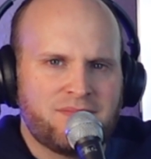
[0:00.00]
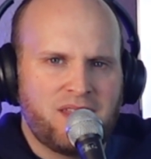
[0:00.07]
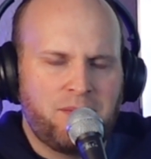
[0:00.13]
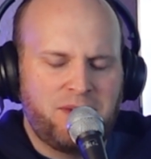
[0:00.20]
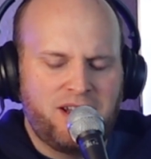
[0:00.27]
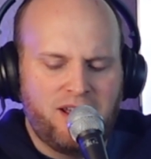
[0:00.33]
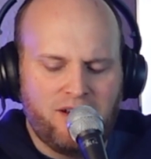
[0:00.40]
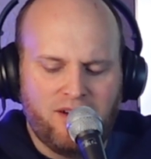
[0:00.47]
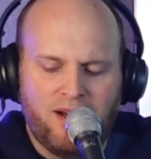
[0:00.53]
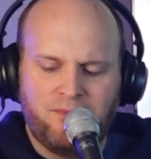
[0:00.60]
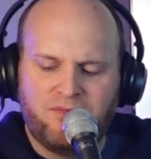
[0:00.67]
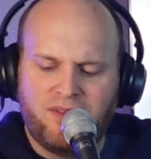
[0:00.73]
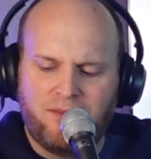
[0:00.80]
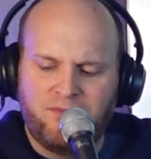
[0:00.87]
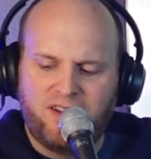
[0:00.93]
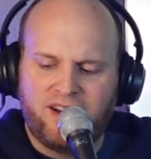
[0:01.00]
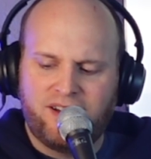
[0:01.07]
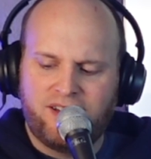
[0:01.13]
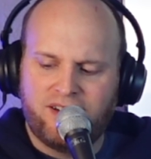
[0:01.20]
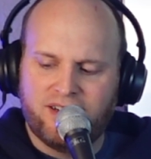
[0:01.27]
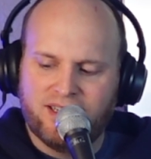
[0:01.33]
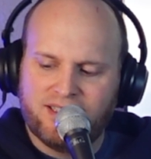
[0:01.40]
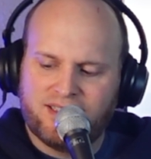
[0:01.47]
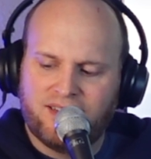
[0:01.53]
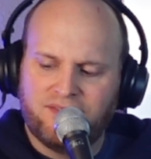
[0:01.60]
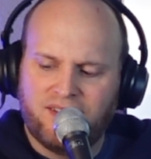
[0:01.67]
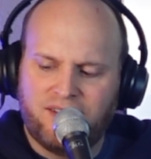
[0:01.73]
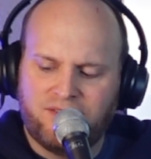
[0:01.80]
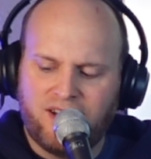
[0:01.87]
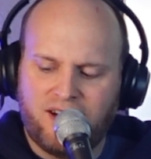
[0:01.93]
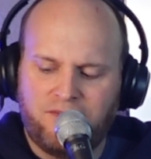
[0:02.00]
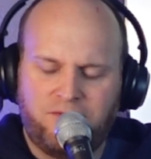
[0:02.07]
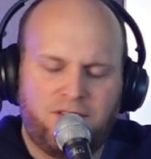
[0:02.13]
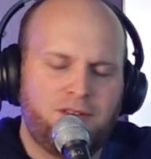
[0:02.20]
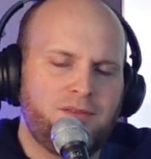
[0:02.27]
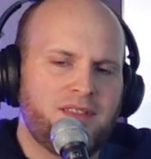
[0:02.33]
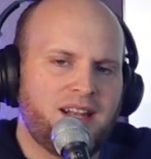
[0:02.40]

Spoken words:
Let me know. I'm very curious. I've got a few